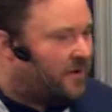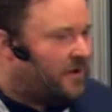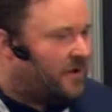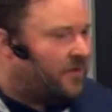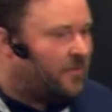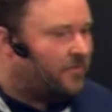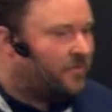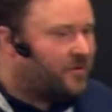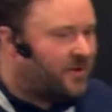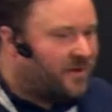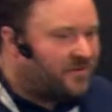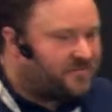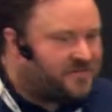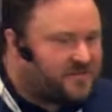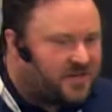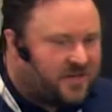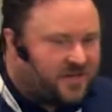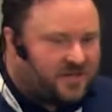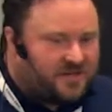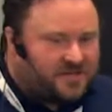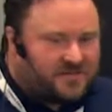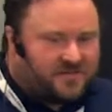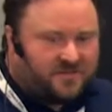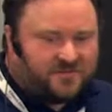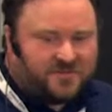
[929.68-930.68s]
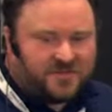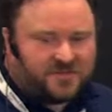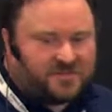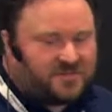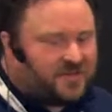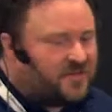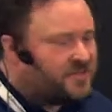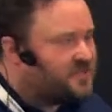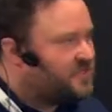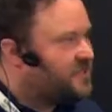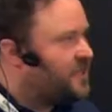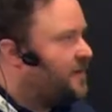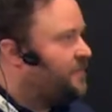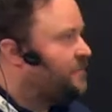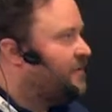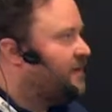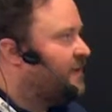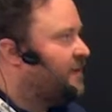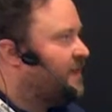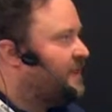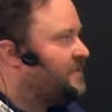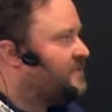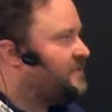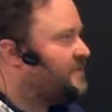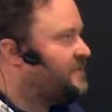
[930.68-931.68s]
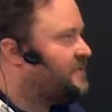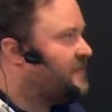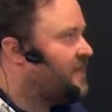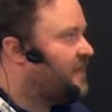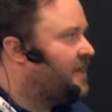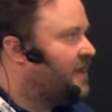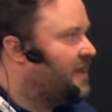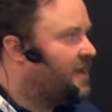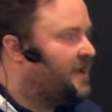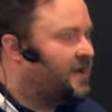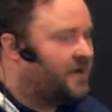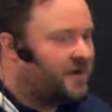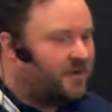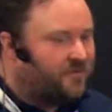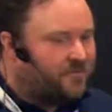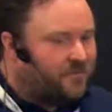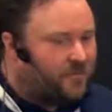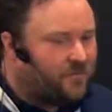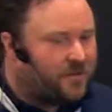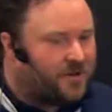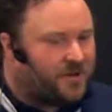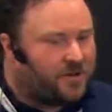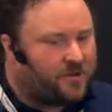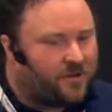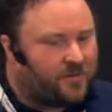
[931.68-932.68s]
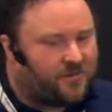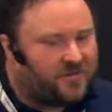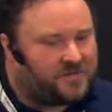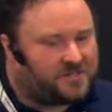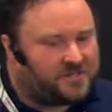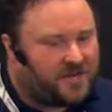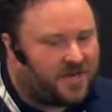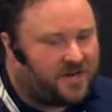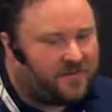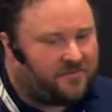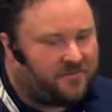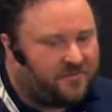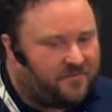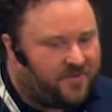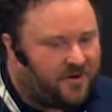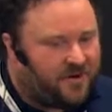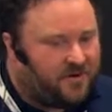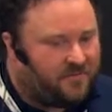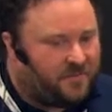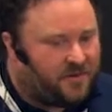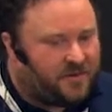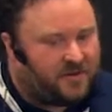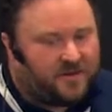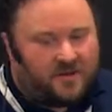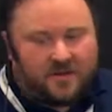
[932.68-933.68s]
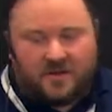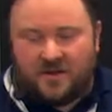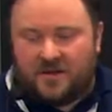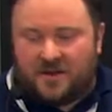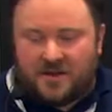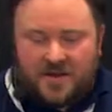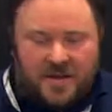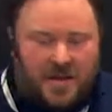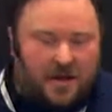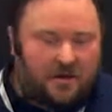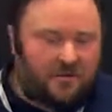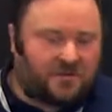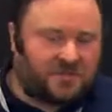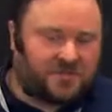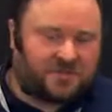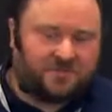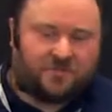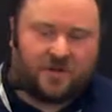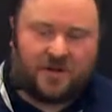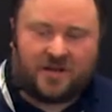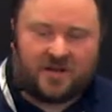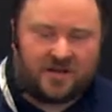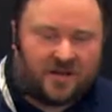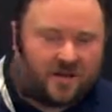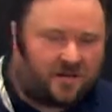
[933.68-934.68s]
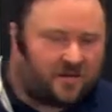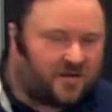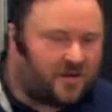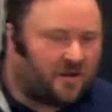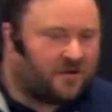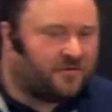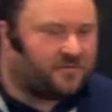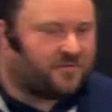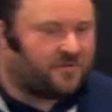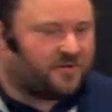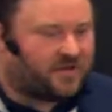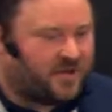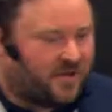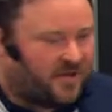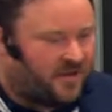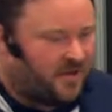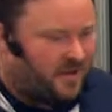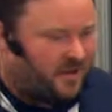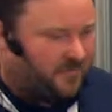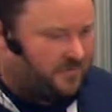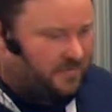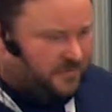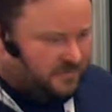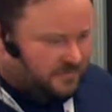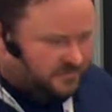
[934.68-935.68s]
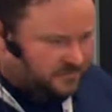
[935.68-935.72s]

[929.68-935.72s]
all I've done is I've just typed a couple of lines of CLI, and I've already got this kind of environment. Now I'm just pulling down code from GitHub.